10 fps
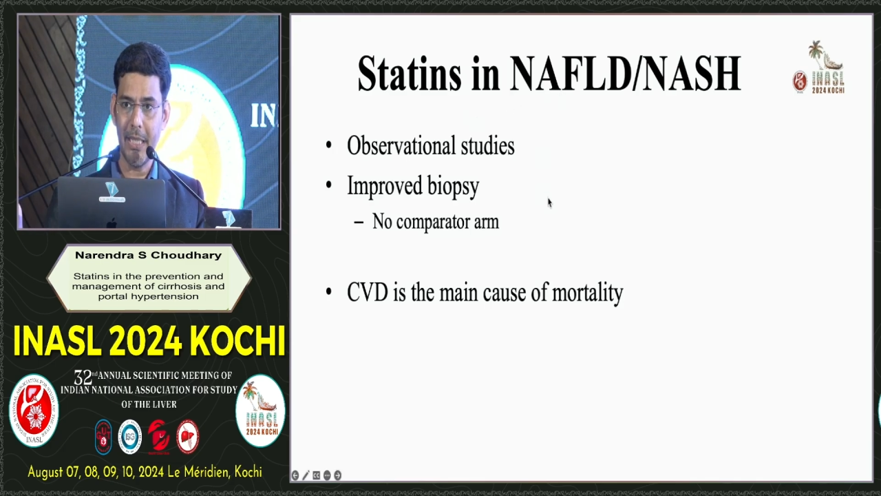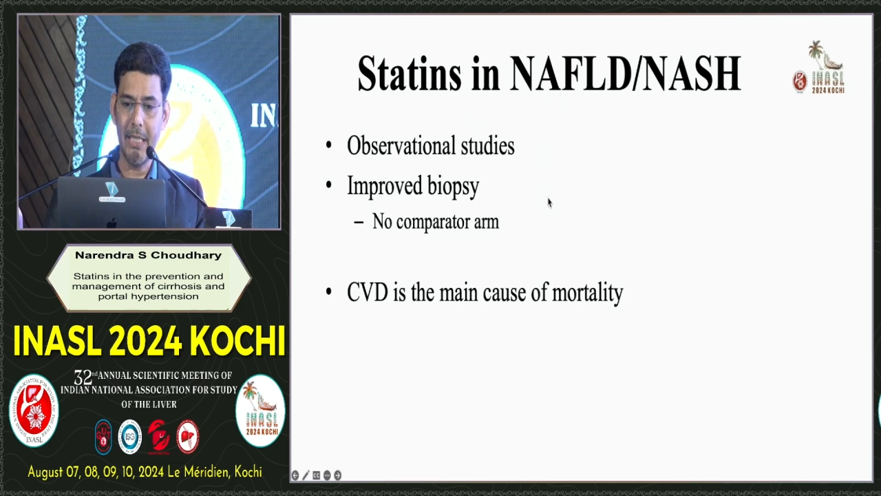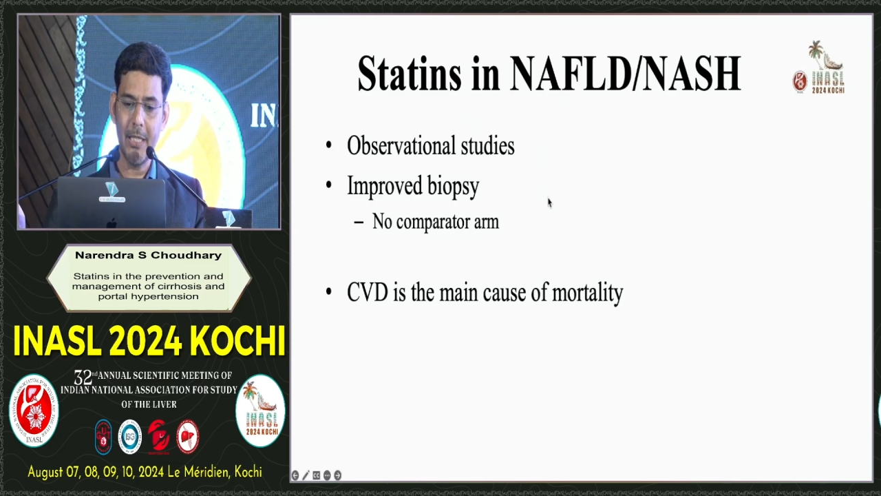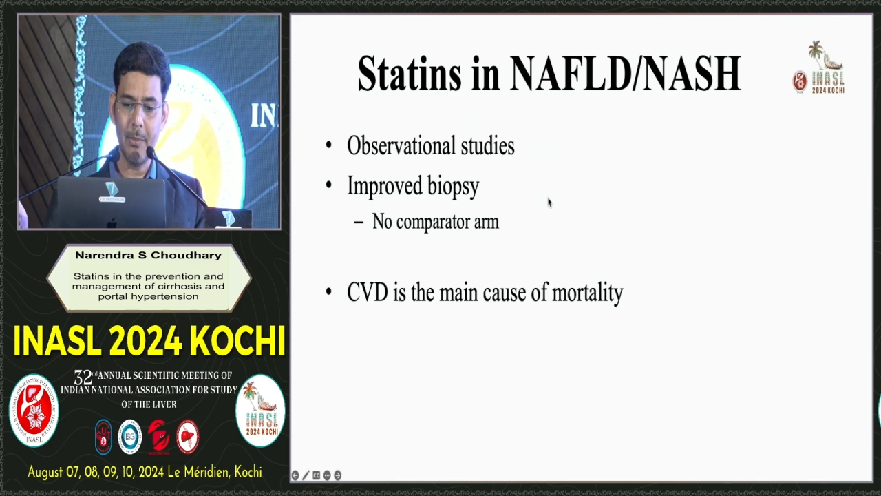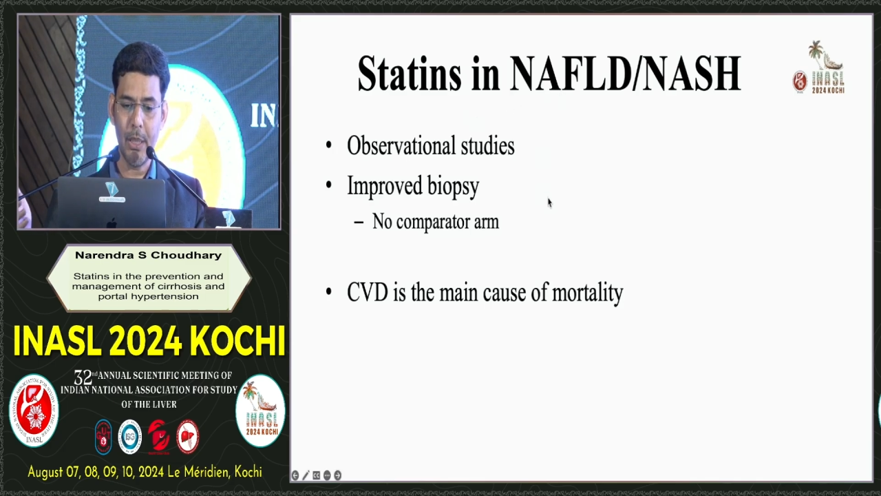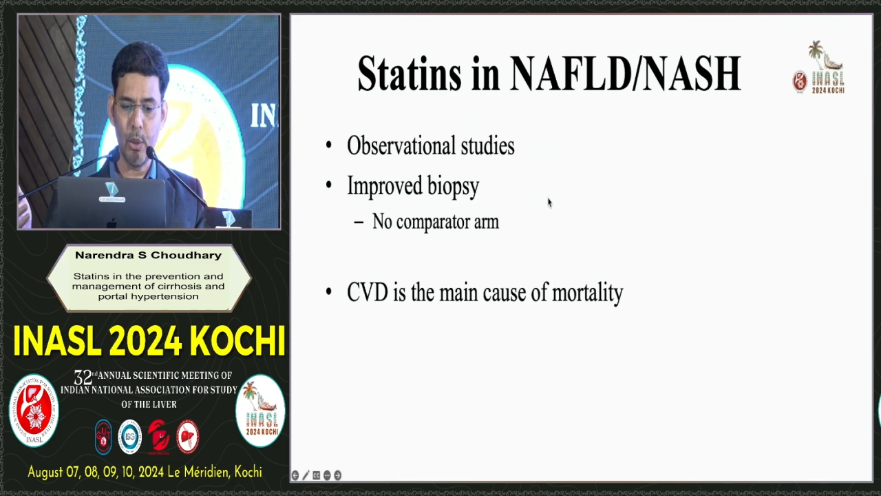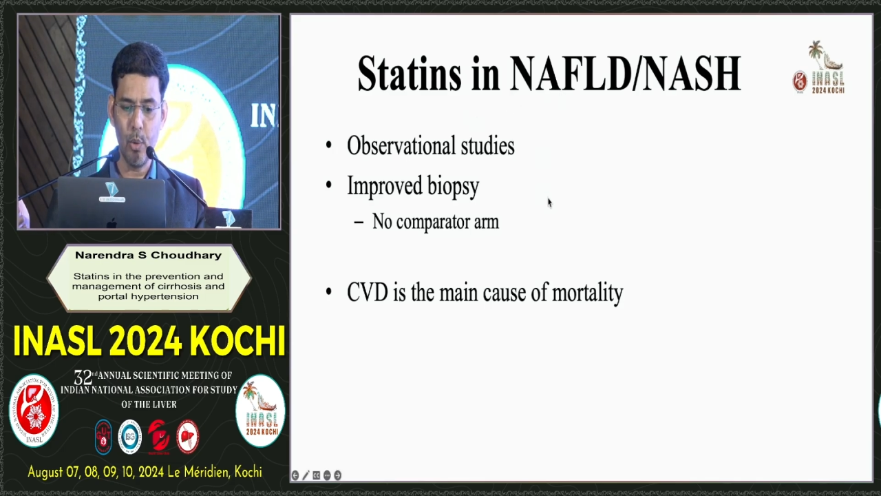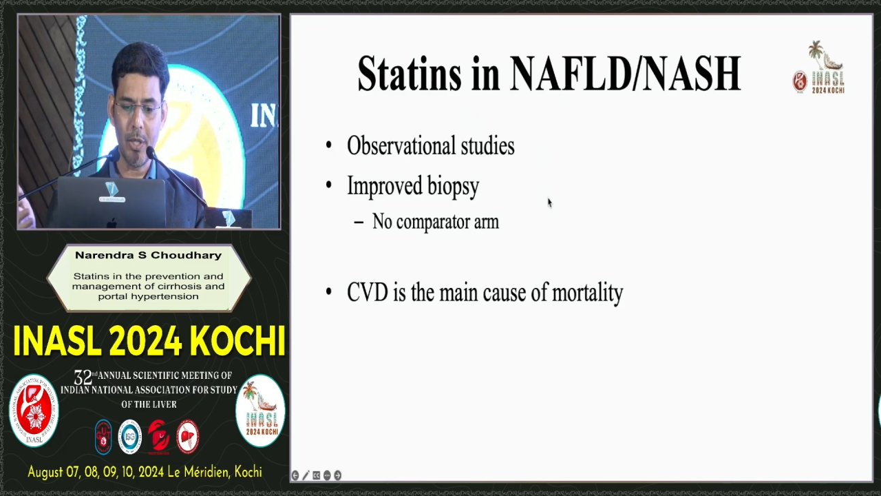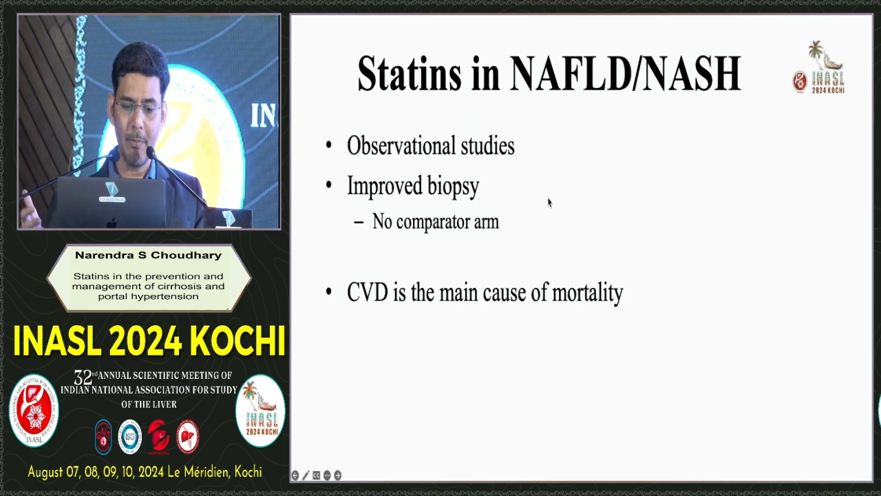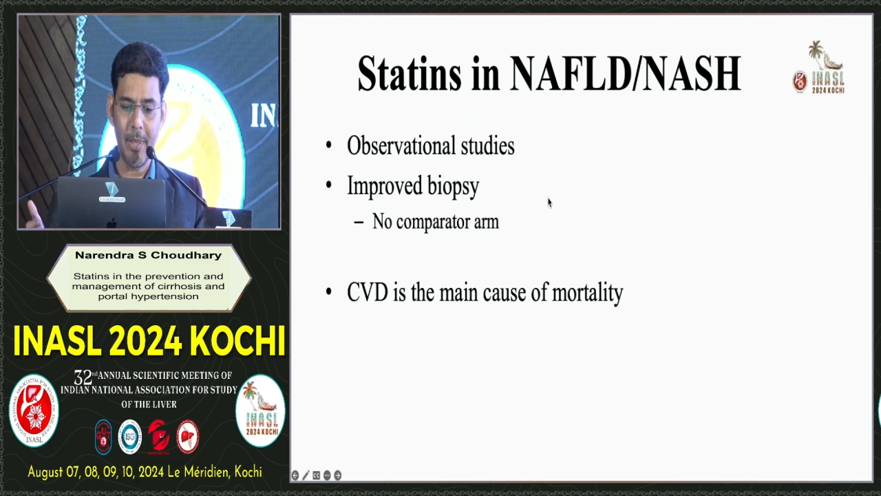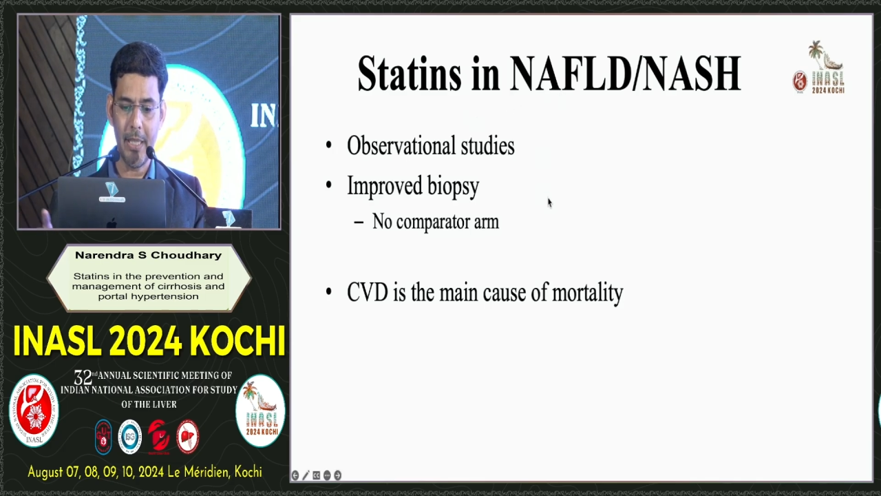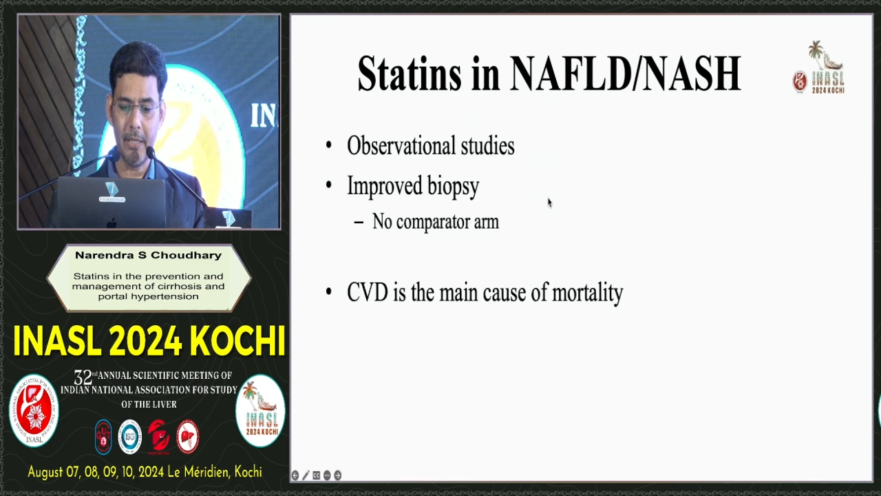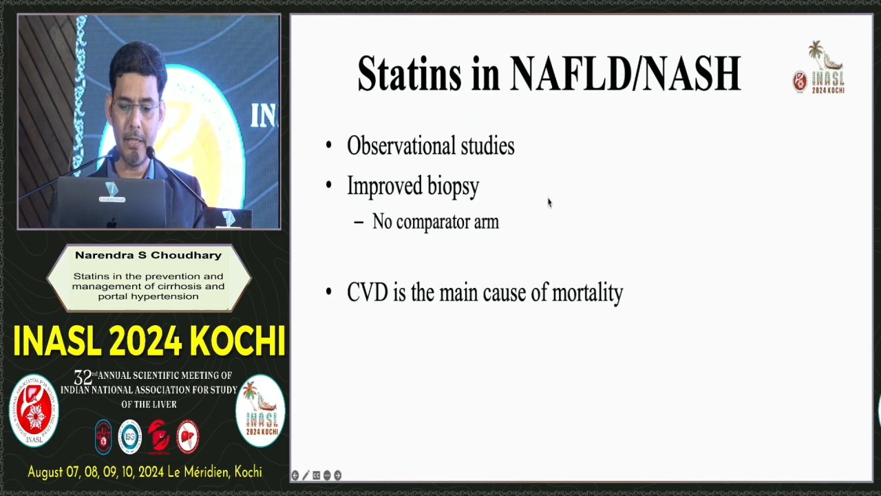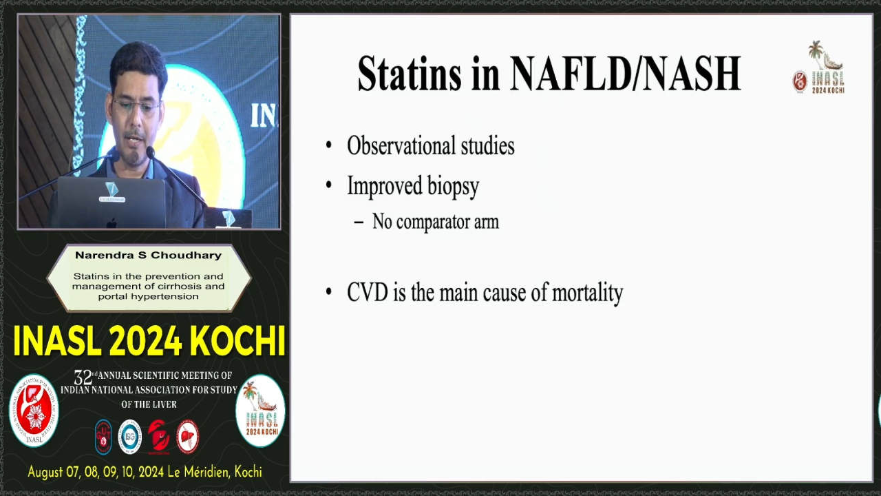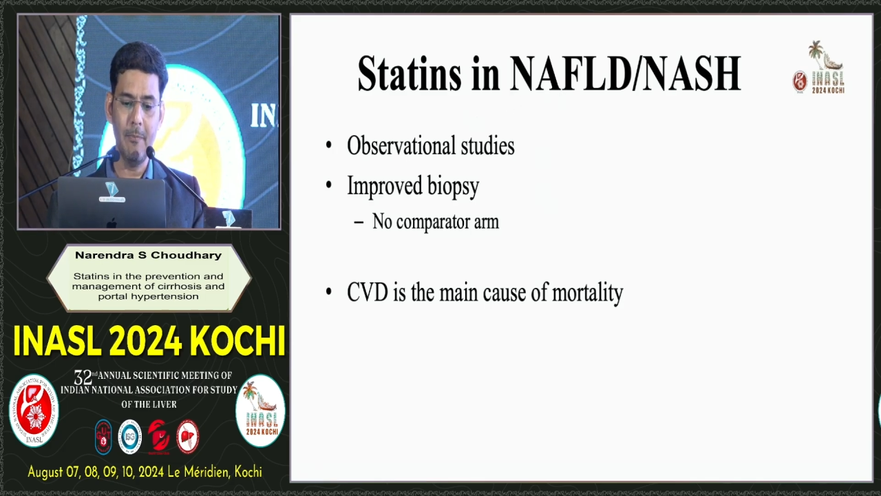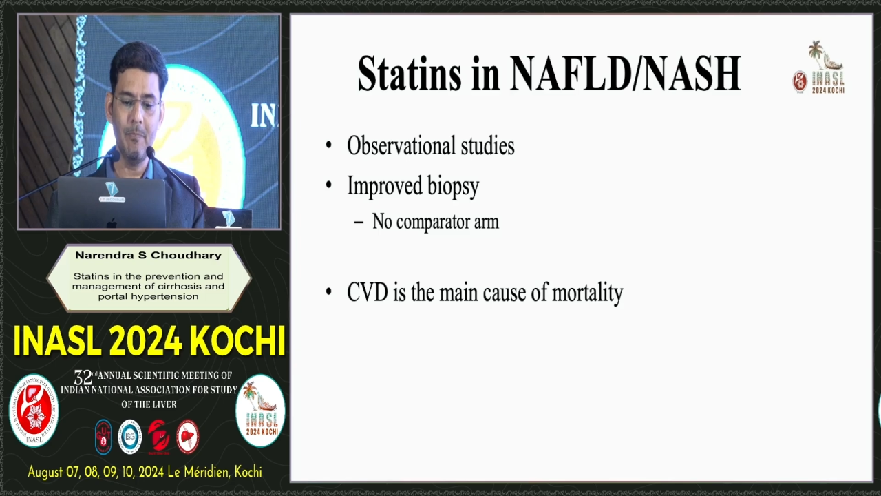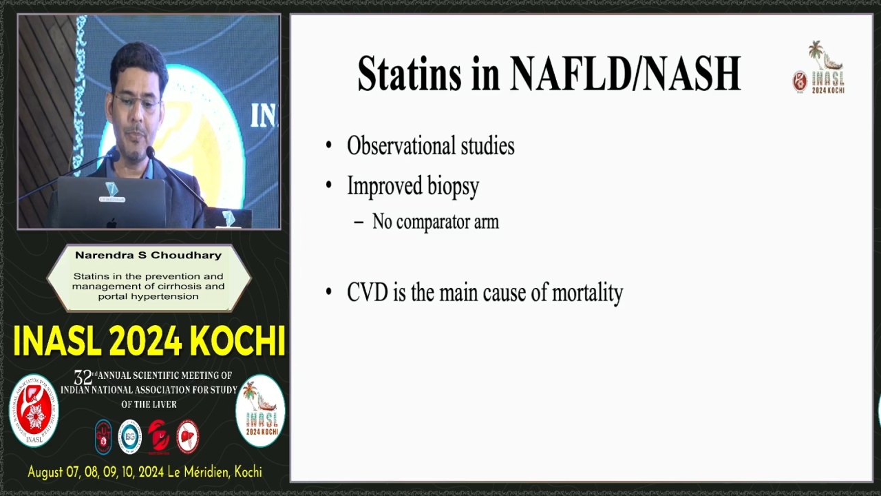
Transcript: year but no comparator arm.